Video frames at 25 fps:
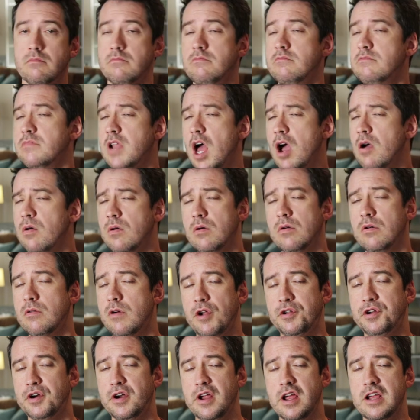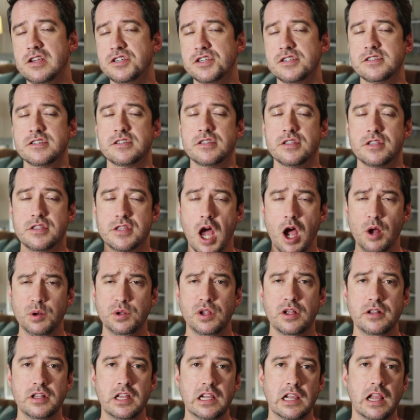No, rotary engines
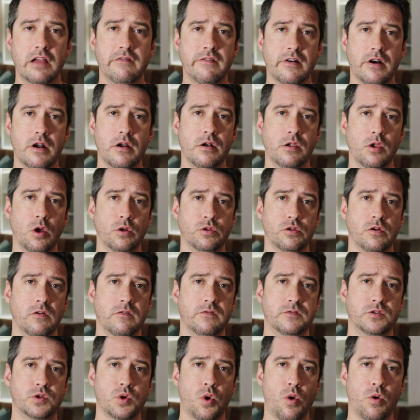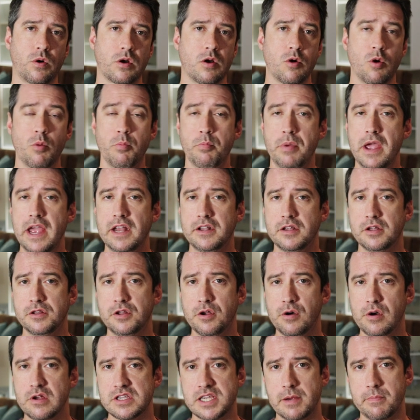don't deliver a lot of torque compared
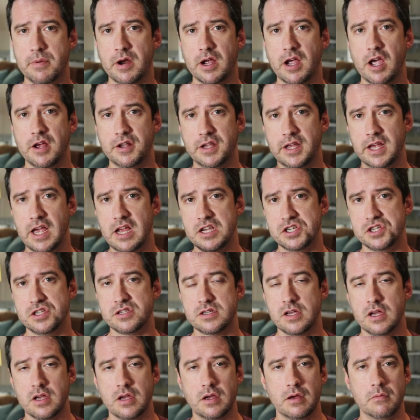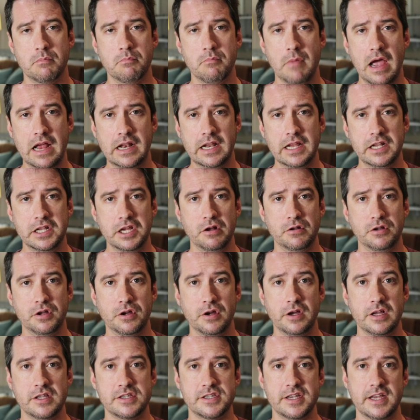to reciprocating engines, mainly due to
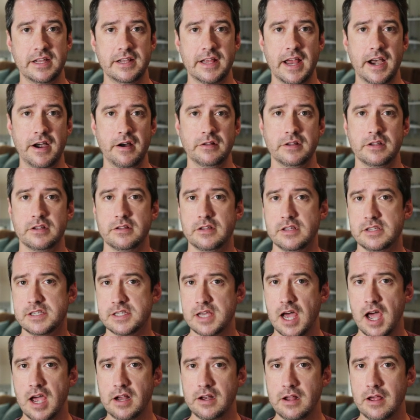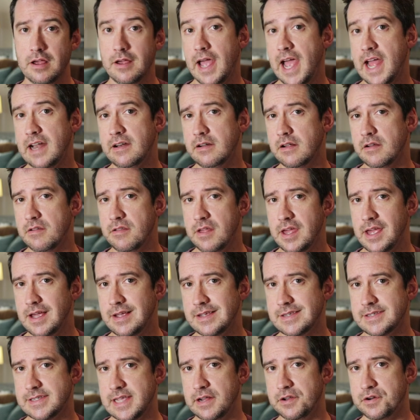its inherent design and the
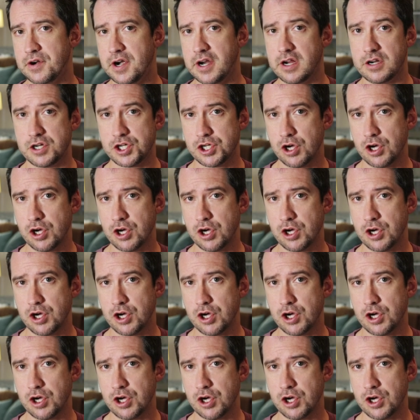eccentric